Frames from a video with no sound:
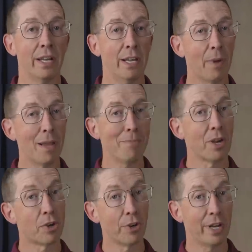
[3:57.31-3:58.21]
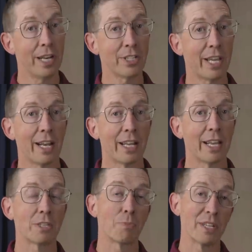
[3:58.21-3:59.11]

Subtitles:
It might be a good educated guess,